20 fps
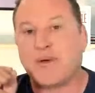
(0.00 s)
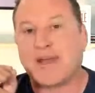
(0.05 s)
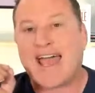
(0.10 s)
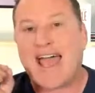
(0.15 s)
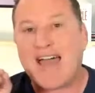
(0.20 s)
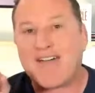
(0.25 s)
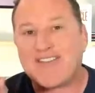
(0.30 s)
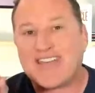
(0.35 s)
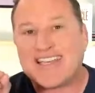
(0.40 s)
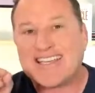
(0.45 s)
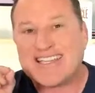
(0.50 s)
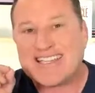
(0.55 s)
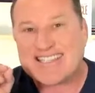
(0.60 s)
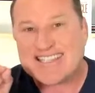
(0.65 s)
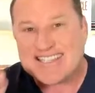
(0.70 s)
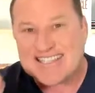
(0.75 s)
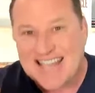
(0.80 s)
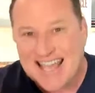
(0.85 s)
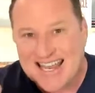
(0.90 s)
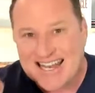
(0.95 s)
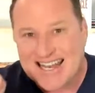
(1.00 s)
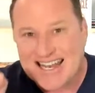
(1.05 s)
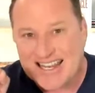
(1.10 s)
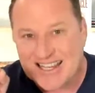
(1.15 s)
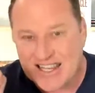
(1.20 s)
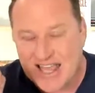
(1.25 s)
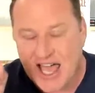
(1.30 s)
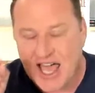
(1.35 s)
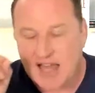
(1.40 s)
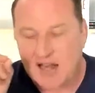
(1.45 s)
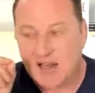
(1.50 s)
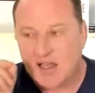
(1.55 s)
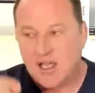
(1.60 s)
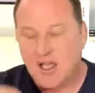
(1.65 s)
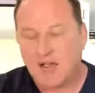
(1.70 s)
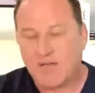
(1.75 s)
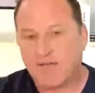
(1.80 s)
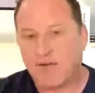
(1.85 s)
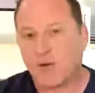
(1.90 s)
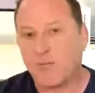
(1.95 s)
having said that,
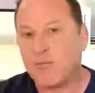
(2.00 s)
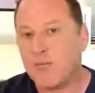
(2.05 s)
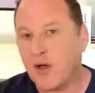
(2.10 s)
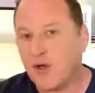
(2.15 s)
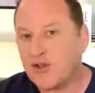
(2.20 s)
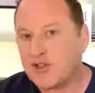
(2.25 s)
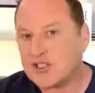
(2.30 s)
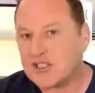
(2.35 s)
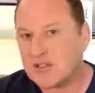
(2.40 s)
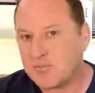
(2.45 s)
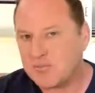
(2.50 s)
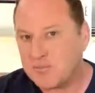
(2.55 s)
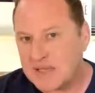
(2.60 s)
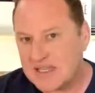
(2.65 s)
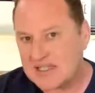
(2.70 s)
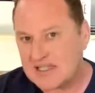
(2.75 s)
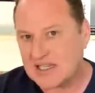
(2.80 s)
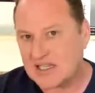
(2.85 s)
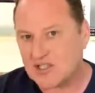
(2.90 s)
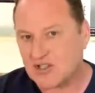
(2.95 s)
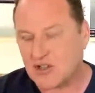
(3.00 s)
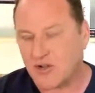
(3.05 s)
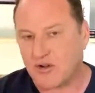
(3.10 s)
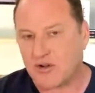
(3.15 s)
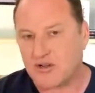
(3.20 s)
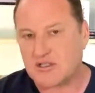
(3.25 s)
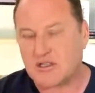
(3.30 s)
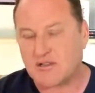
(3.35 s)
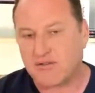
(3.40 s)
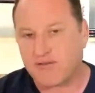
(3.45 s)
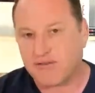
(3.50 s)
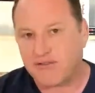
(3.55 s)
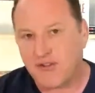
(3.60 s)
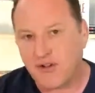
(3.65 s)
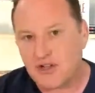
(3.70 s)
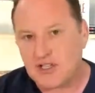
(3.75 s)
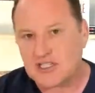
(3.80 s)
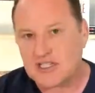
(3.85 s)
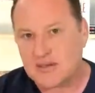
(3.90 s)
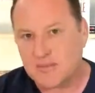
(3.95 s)
for most business owners, the
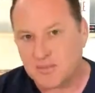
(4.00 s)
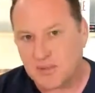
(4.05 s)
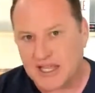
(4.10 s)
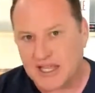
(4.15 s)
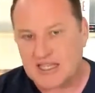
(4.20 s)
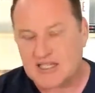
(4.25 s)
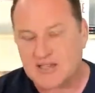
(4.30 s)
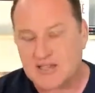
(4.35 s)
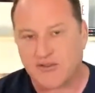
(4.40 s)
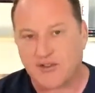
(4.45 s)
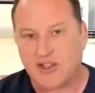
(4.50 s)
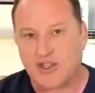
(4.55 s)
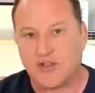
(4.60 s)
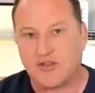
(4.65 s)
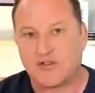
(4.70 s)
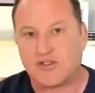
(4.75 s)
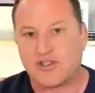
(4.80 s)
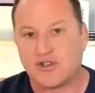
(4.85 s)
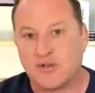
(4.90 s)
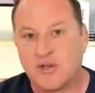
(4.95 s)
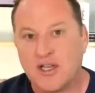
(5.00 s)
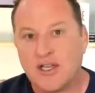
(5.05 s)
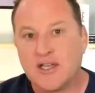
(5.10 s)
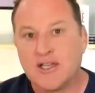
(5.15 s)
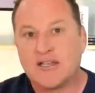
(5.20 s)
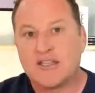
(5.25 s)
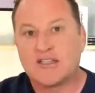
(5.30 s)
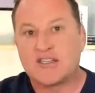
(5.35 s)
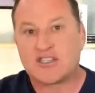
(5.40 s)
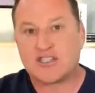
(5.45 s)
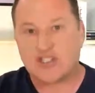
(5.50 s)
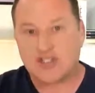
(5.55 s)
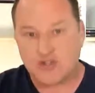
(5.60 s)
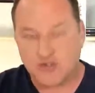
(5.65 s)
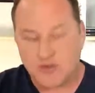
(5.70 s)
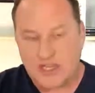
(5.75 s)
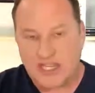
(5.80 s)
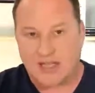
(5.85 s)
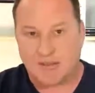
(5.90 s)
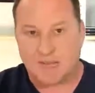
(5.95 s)
first place for you to
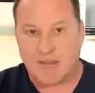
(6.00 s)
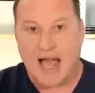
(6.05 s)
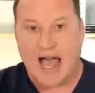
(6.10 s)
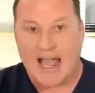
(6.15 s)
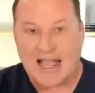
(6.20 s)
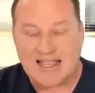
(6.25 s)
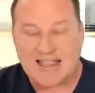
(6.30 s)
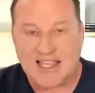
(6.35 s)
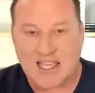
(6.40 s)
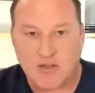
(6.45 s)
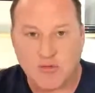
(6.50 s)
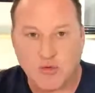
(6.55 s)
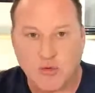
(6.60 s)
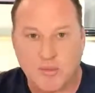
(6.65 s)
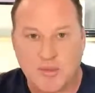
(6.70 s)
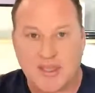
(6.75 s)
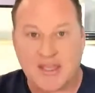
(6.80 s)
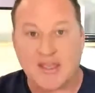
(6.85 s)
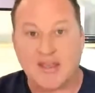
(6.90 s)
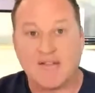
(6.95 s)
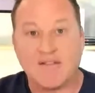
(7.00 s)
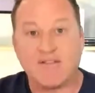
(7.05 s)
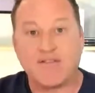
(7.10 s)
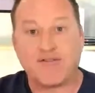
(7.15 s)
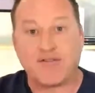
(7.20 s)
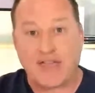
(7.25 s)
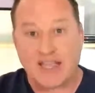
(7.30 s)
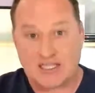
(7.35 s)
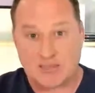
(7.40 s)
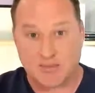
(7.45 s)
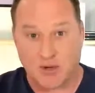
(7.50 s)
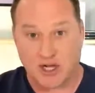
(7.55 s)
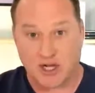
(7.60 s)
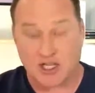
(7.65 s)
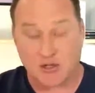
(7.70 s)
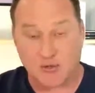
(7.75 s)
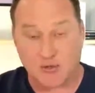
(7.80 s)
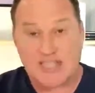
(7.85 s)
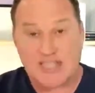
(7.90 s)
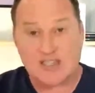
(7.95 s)
stream, I think, will be Facebook. And
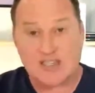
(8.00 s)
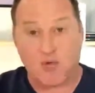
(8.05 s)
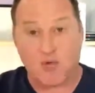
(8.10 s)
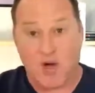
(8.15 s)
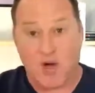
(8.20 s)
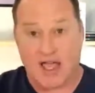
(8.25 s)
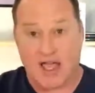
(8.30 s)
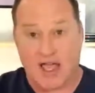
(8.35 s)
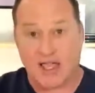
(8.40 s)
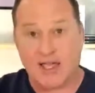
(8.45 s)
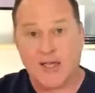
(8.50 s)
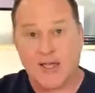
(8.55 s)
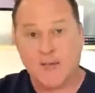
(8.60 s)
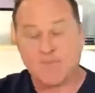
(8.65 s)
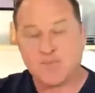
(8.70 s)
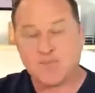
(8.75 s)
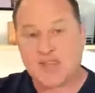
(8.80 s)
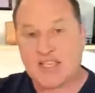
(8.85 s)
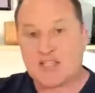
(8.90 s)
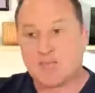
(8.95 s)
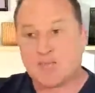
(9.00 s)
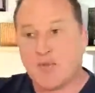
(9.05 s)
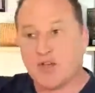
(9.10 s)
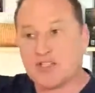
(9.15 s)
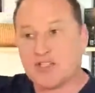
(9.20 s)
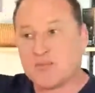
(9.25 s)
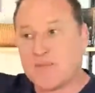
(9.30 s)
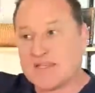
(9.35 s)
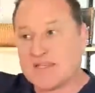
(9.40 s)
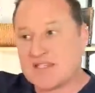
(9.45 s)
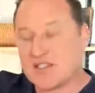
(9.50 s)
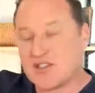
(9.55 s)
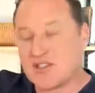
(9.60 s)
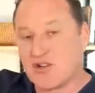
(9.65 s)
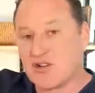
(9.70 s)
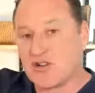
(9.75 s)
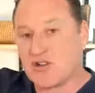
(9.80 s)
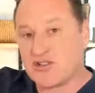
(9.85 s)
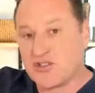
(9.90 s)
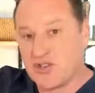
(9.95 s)
the reason why is most business
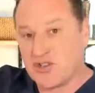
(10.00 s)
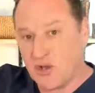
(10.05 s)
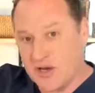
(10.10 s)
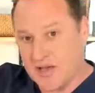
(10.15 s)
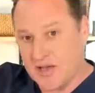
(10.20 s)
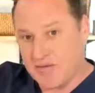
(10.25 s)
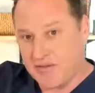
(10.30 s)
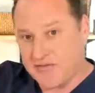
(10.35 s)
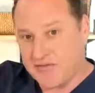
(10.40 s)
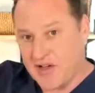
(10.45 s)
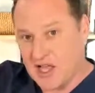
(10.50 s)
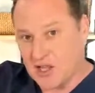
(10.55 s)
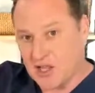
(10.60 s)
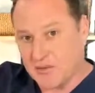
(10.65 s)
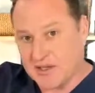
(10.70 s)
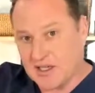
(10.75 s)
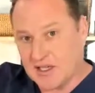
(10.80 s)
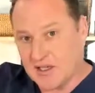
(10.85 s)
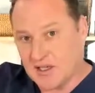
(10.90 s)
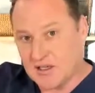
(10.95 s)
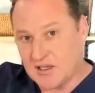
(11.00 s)
owners don't have a following